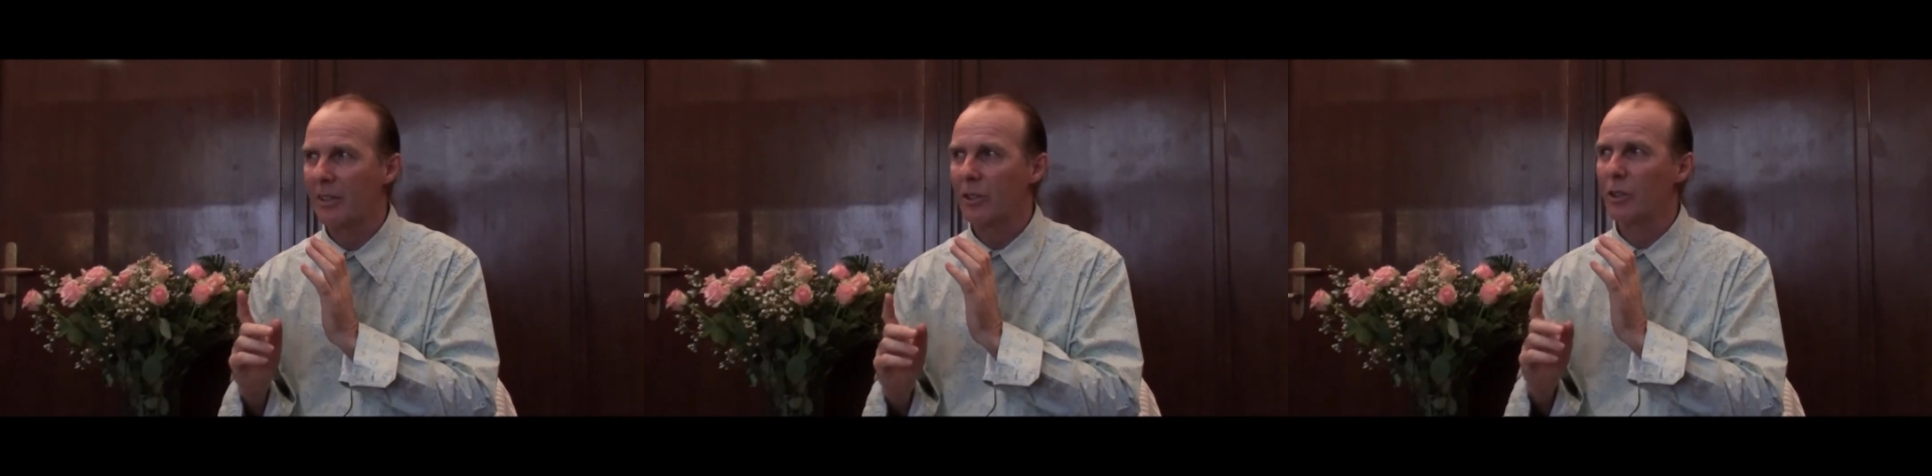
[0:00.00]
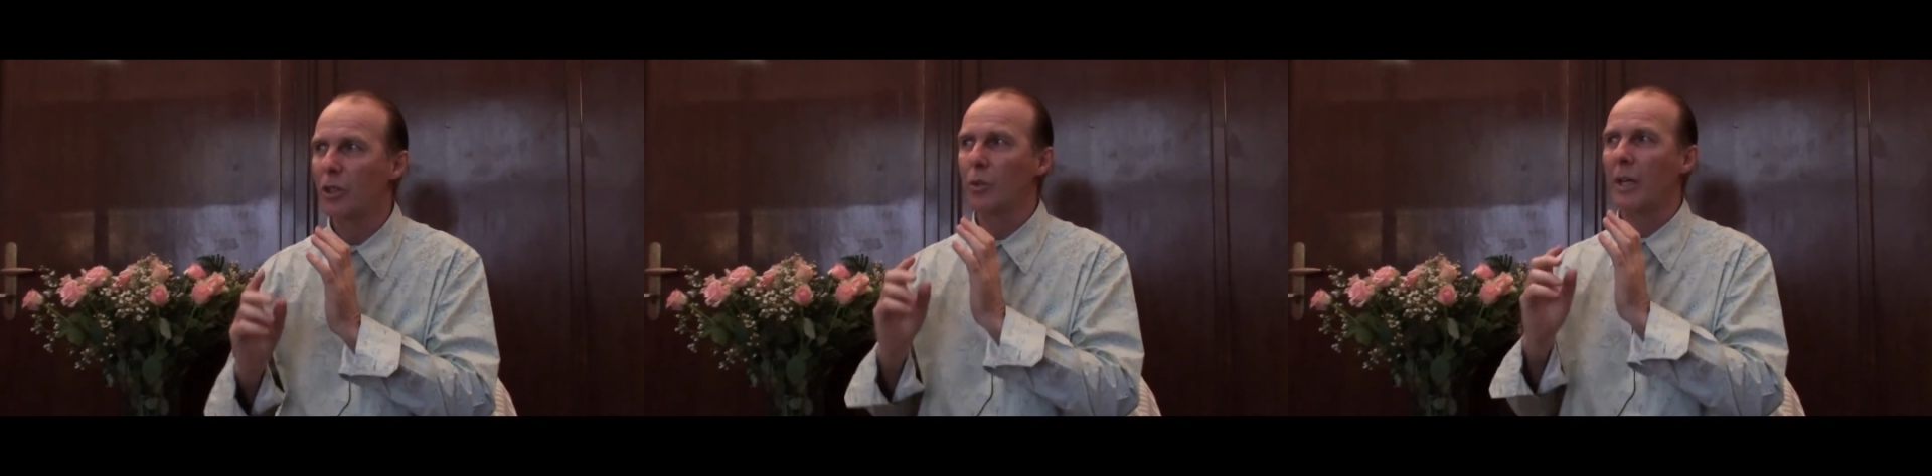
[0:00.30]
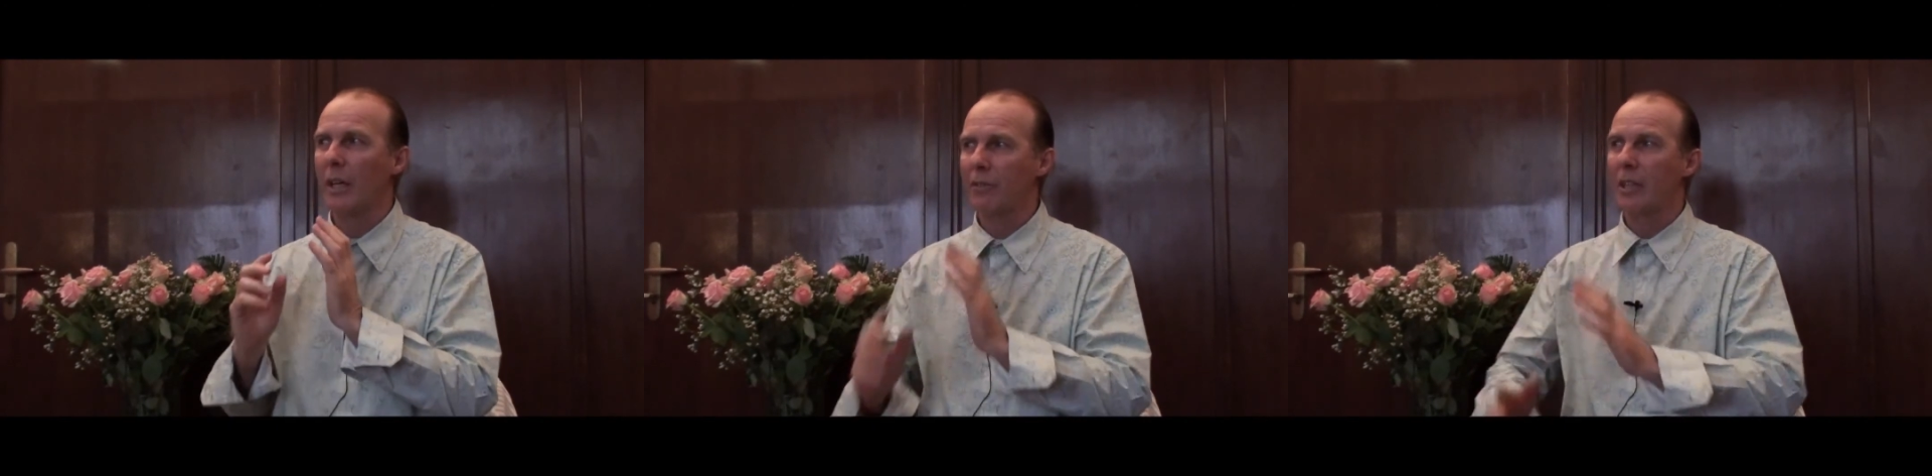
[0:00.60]
So you
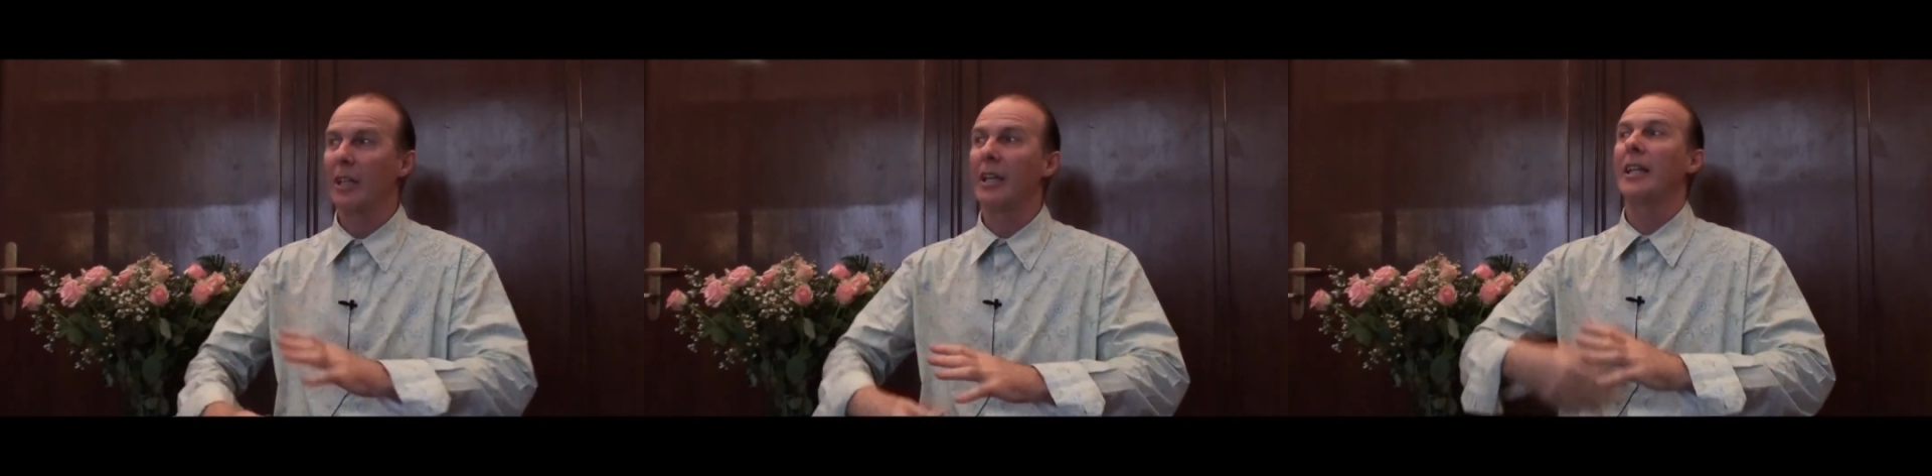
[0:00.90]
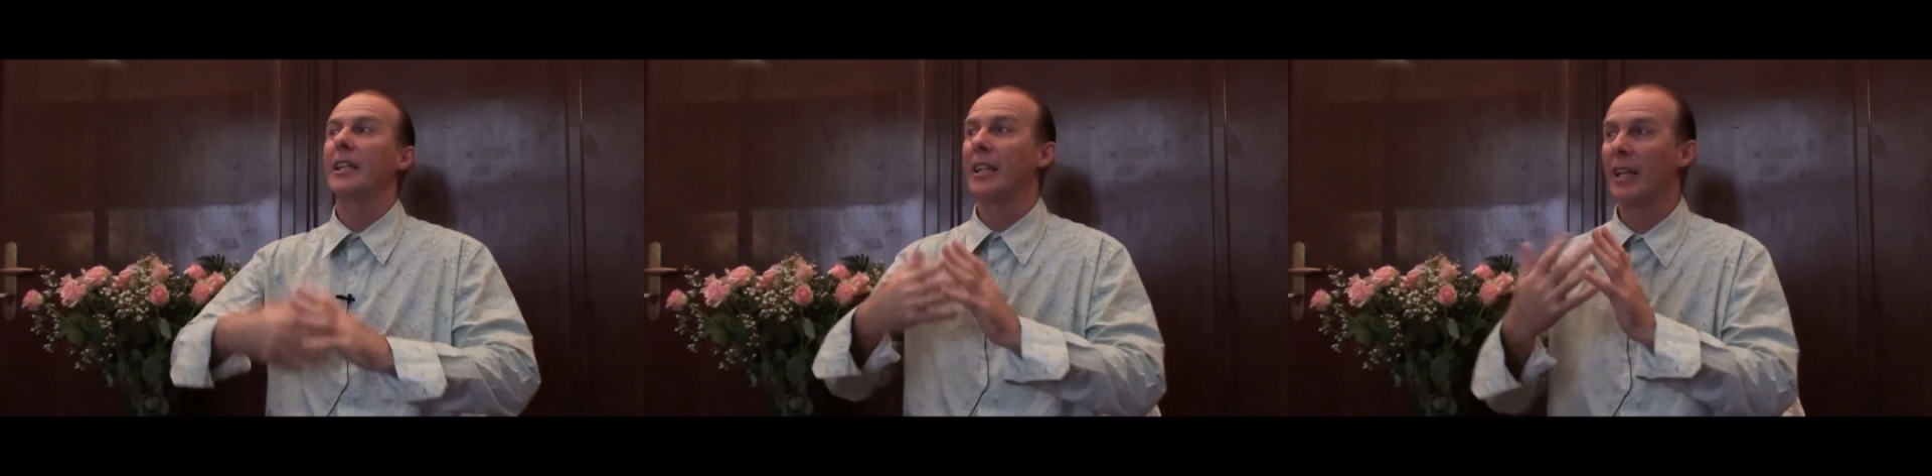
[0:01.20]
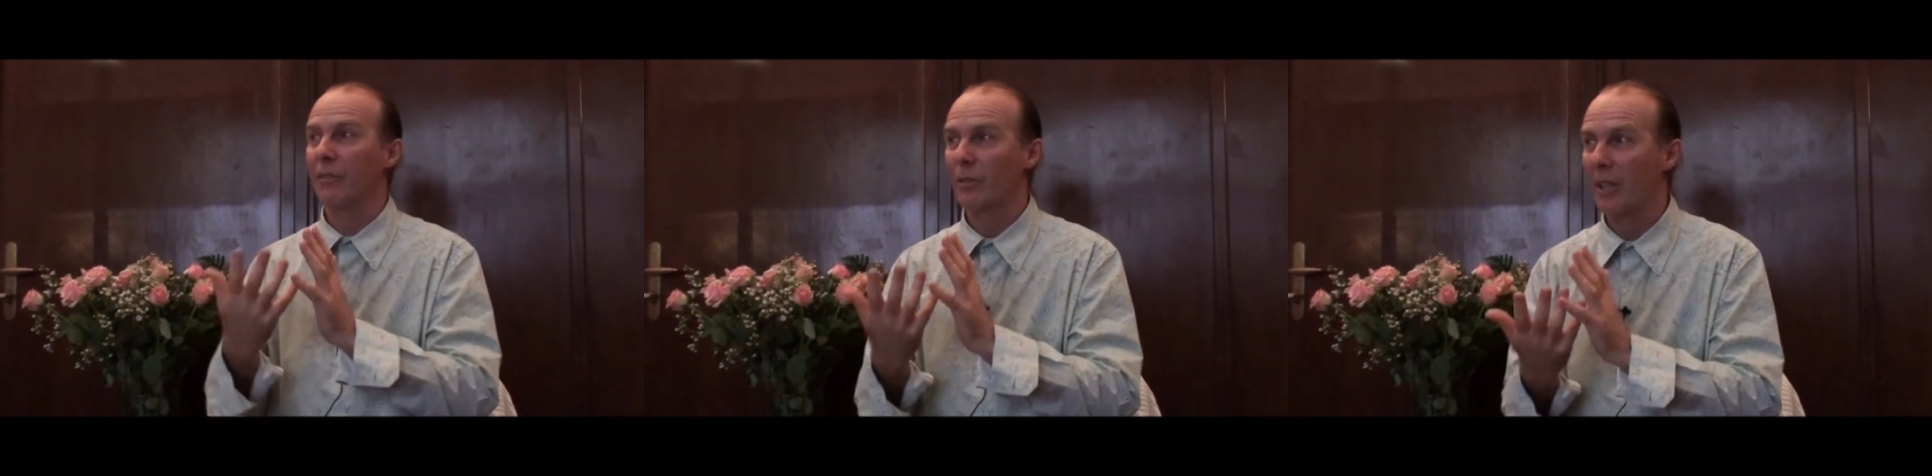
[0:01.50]
have to let it have your